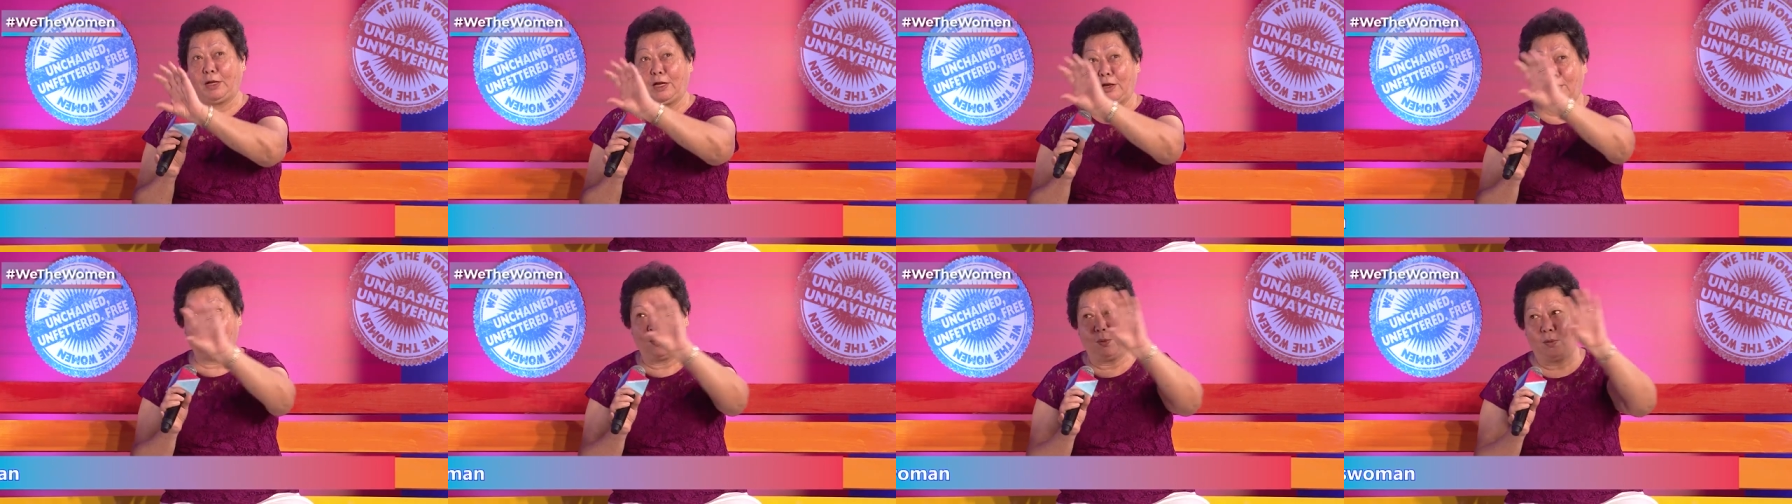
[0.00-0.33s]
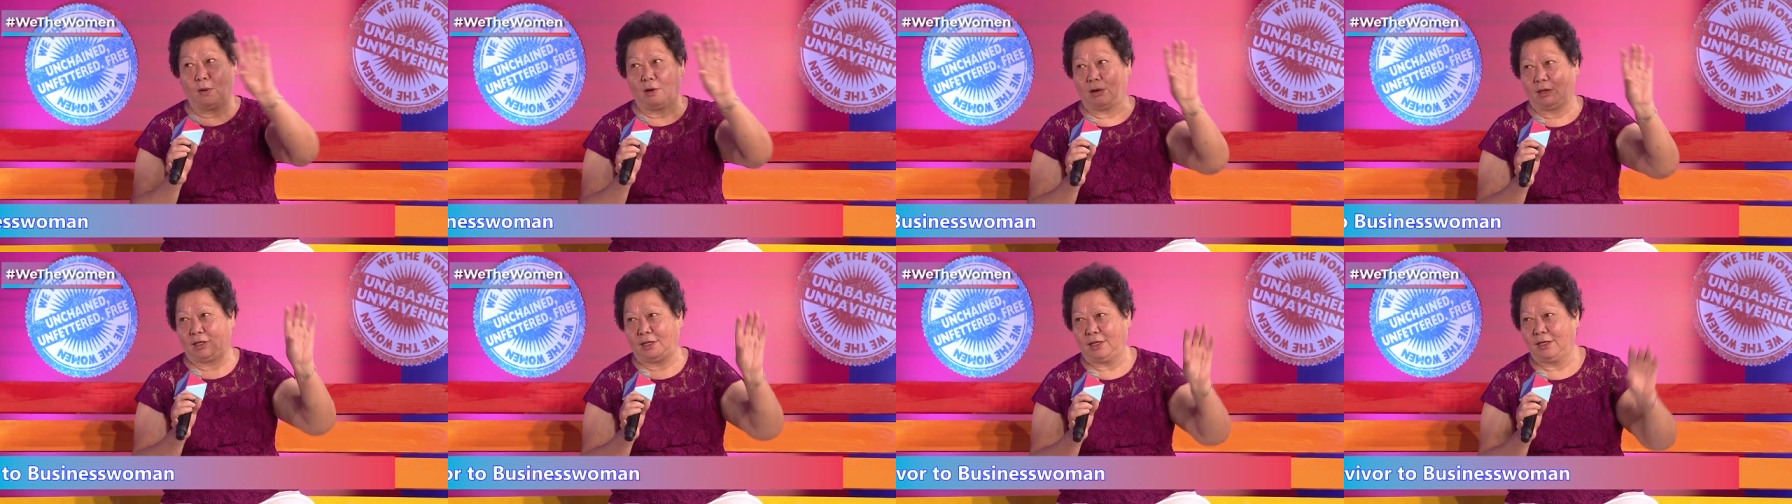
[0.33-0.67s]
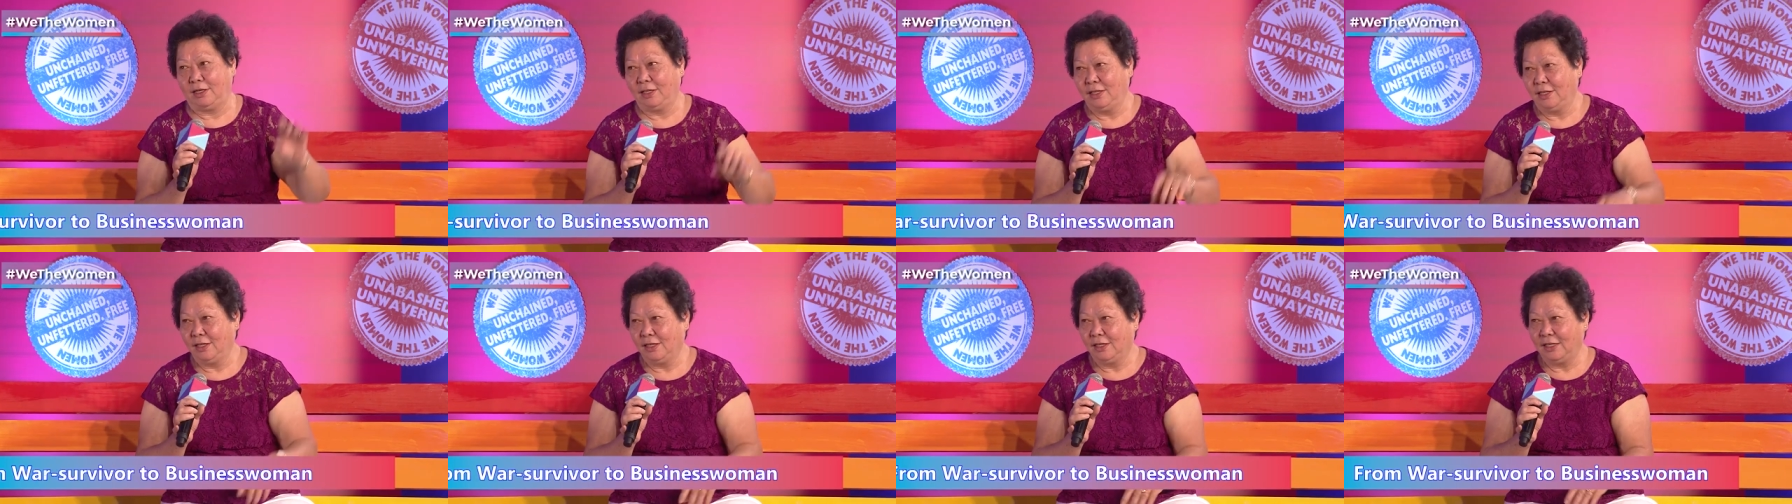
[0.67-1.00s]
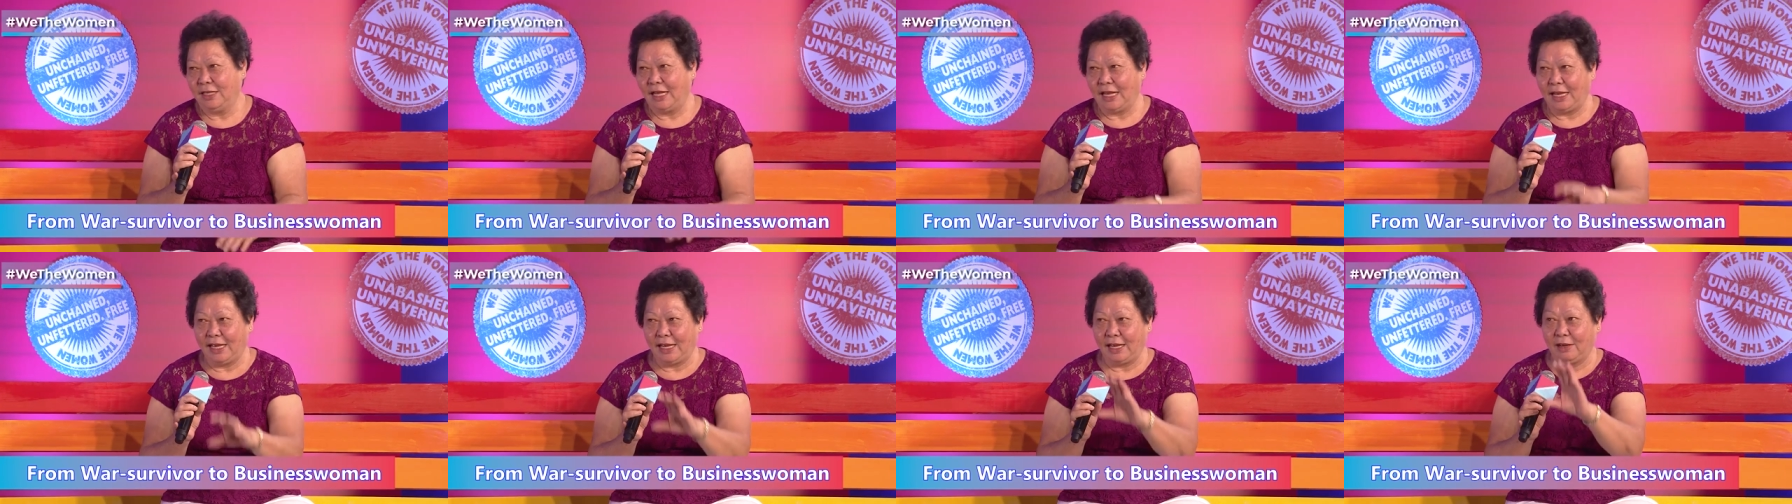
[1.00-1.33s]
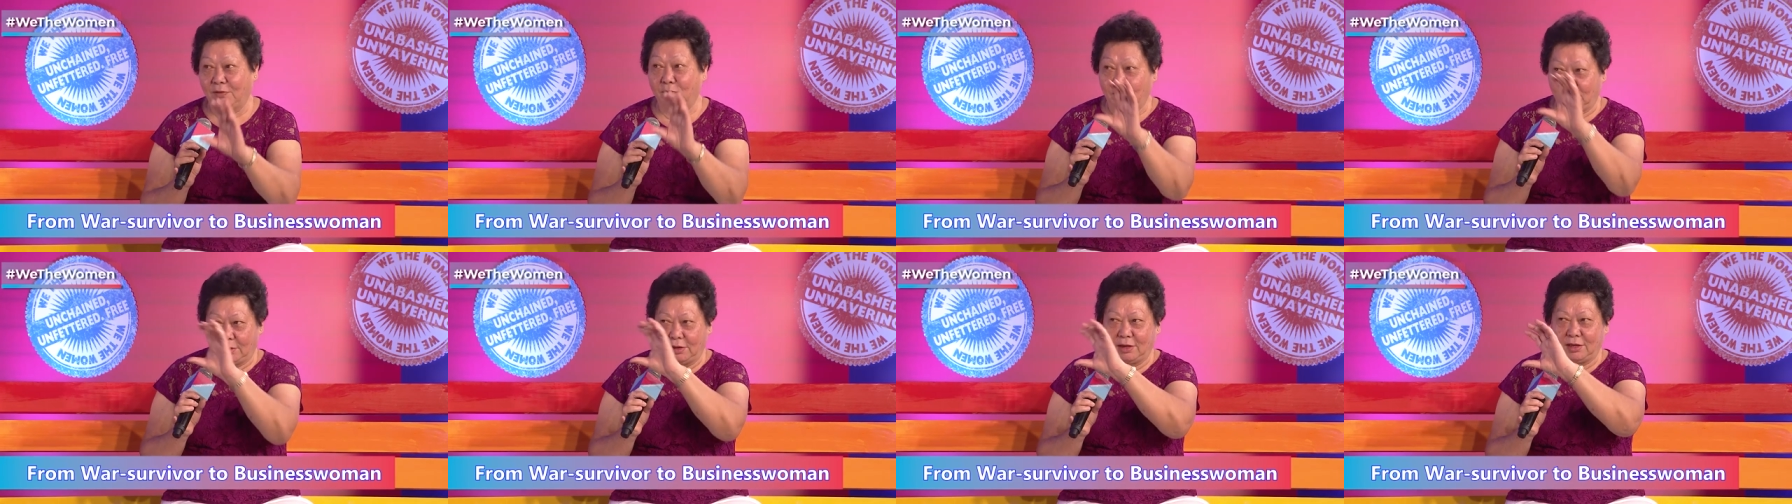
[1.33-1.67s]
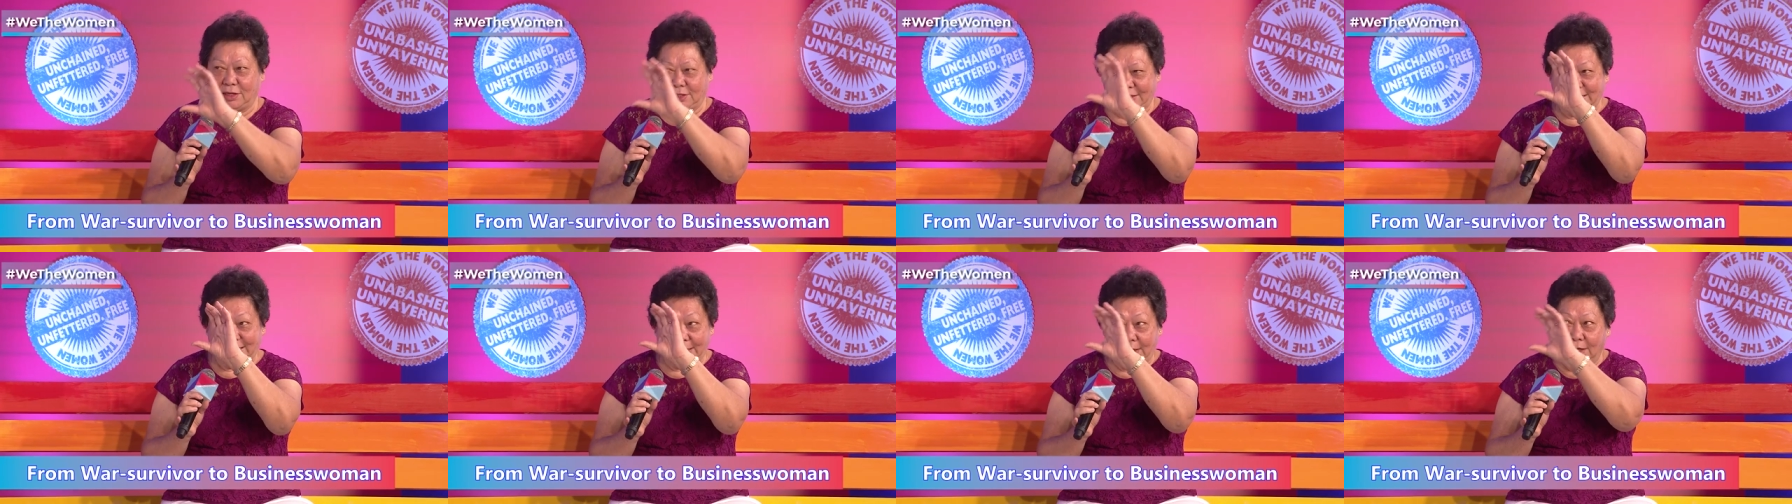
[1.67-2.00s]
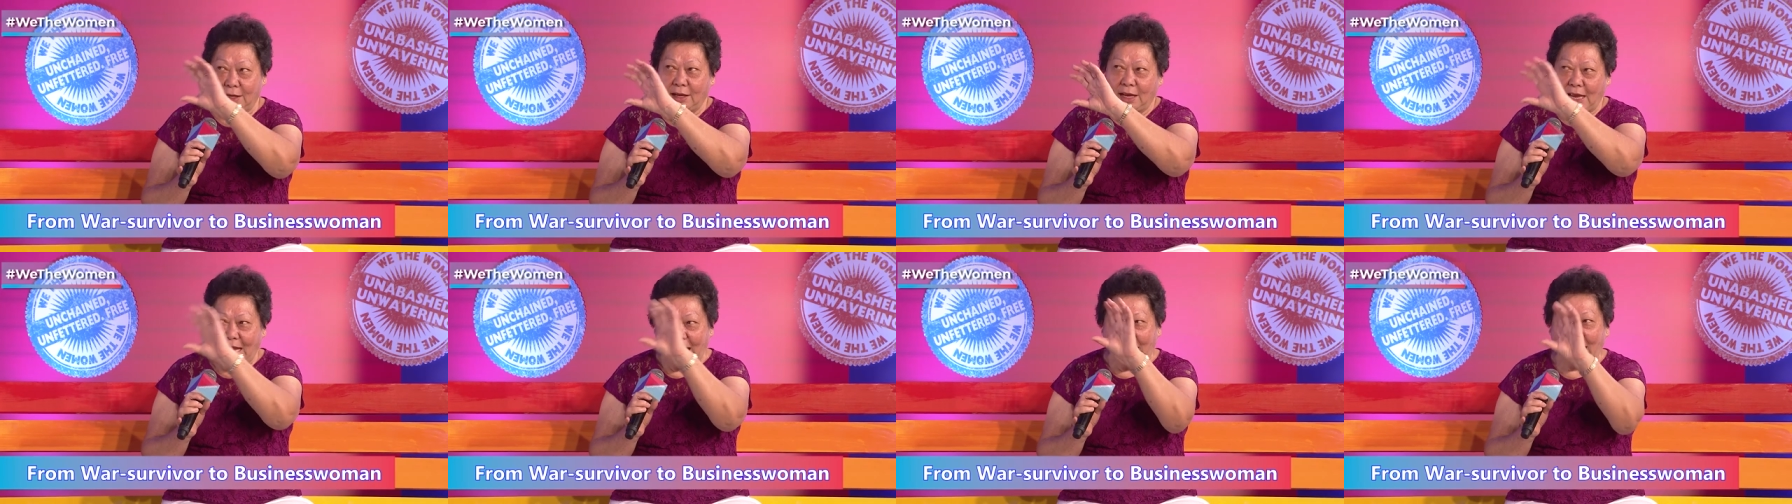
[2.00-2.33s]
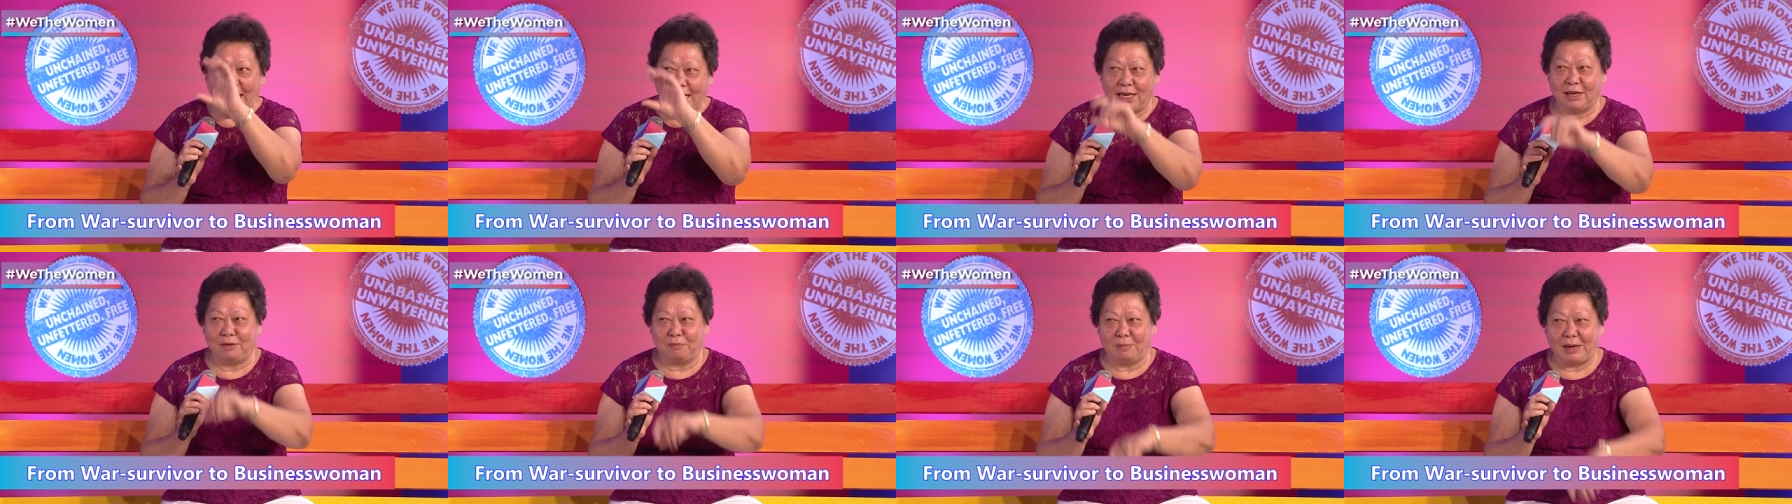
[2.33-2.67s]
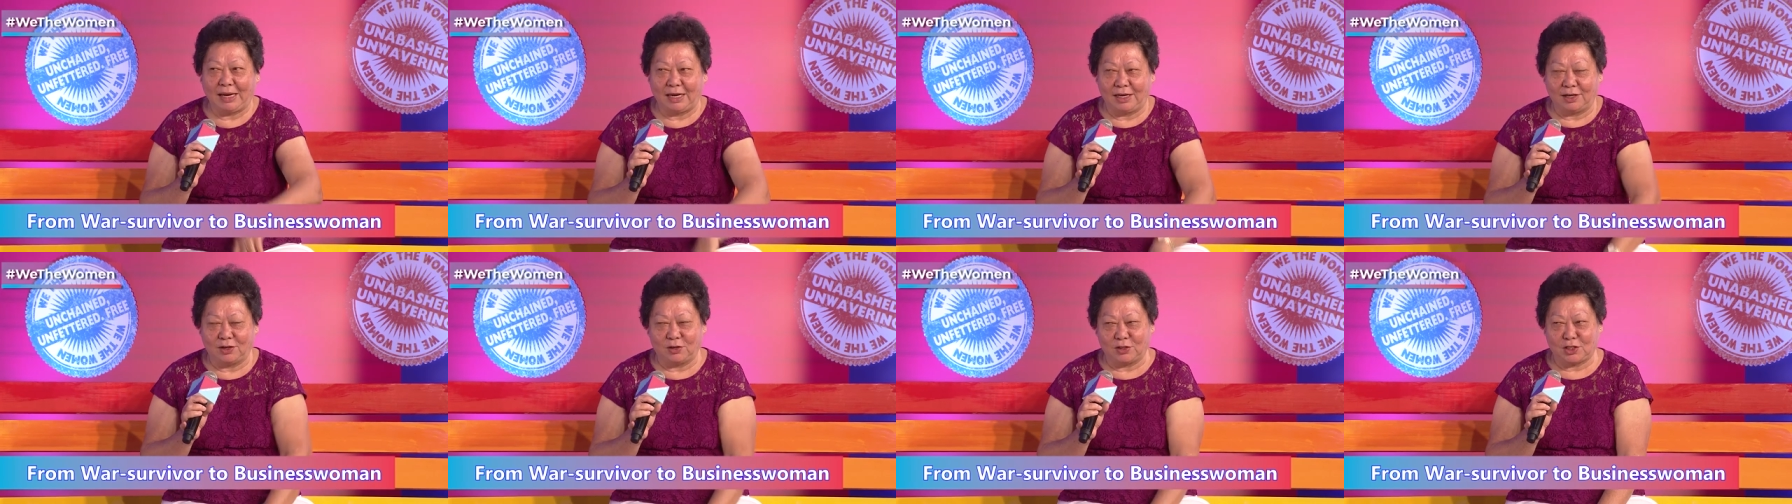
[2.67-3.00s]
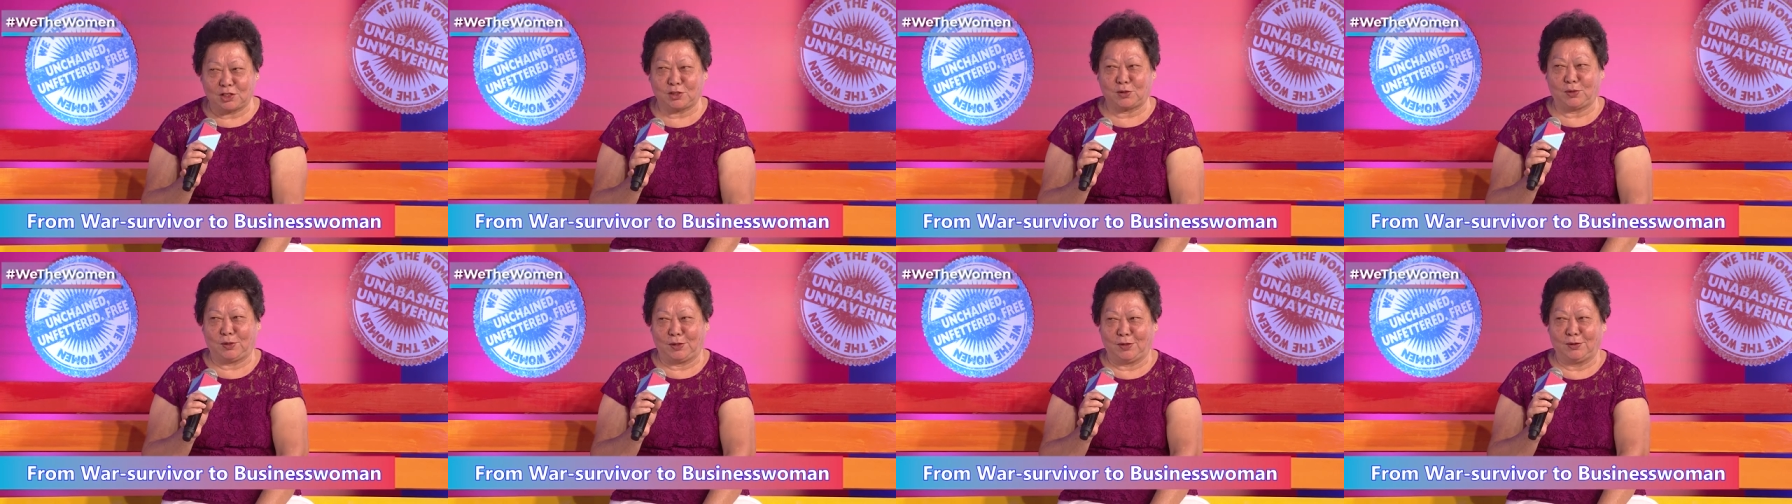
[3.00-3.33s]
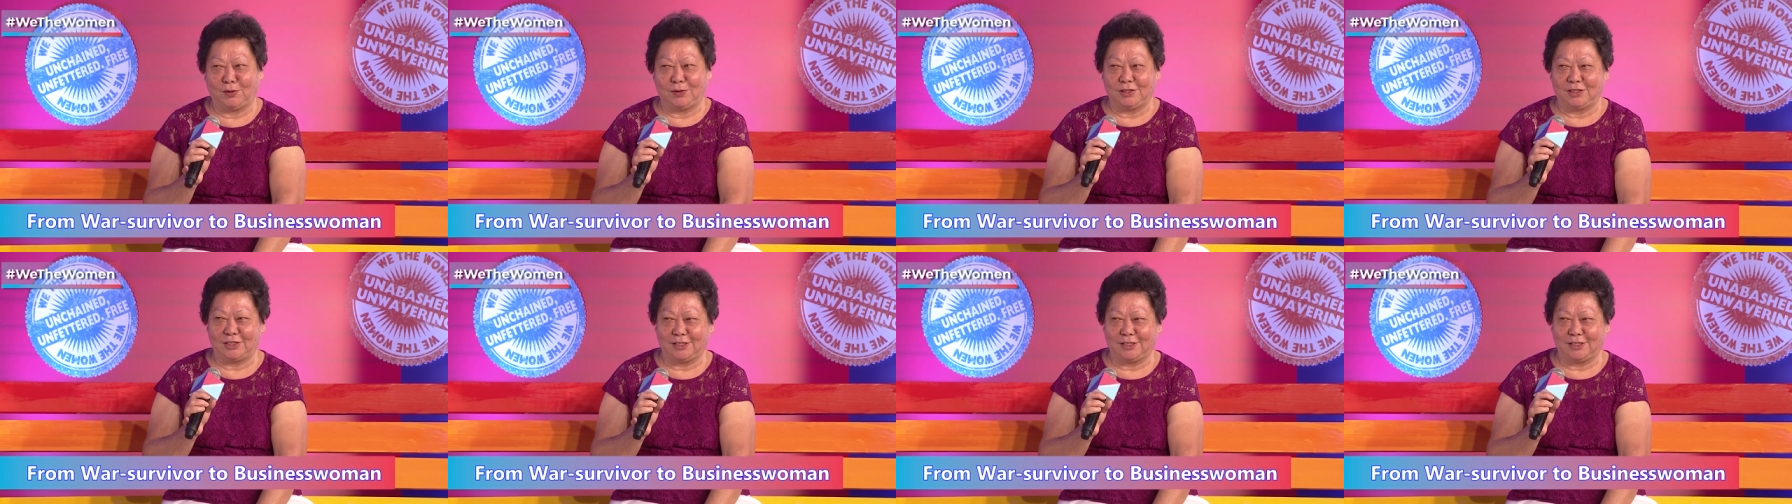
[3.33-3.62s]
awards. I have uh, hang in my restaurant also.